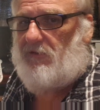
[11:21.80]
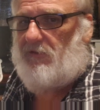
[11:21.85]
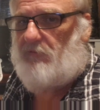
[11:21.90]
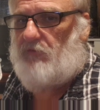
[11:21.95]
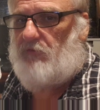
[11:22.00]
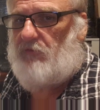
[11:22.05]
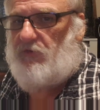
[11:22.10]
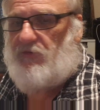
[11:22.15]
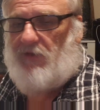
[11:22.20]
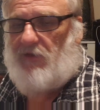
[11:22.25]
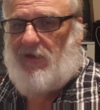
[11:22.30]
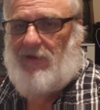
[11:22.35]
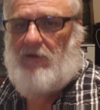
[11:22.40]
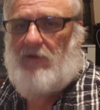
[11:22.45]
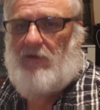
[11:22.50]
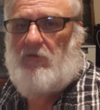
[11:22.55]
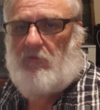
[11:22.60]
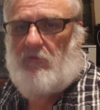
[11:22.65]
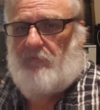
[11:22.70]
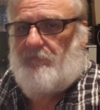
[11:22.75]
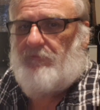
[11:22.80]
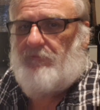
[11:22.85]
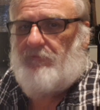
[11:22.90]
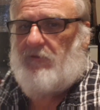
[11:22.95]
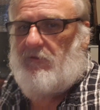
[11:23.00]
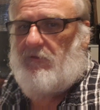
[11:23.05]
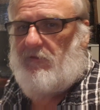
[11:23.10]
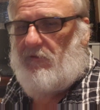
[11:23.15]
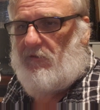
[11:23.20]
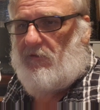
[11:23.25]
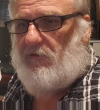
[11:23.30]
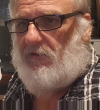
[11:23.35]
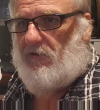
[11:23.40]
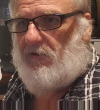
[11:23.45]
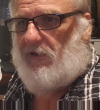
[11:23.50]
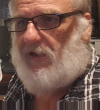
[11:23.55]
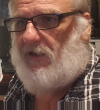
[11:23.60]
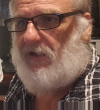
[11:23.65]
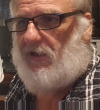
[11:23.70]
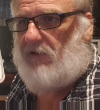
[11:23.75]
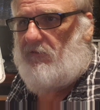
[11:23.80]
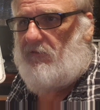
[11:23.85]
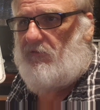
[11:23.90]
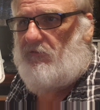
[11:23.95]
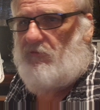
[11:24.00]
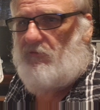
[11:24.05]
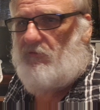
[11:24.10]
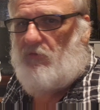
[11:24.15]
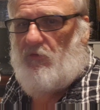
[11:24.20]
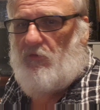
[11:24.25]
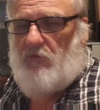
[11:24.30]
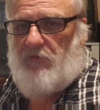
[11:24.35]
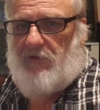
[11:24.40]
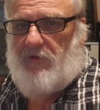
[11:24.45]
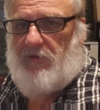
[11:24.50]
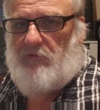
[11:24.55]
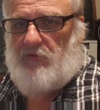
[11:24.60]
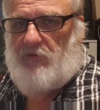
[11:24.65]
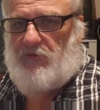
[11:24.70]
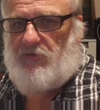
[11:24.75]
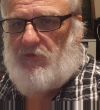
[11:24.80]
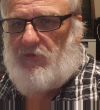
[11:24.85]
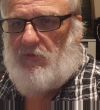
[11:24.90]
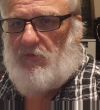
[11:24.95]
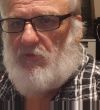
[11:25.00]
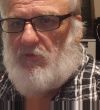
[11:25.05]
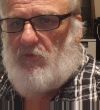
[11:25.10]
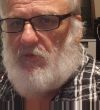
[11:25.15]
it was a hell. And there was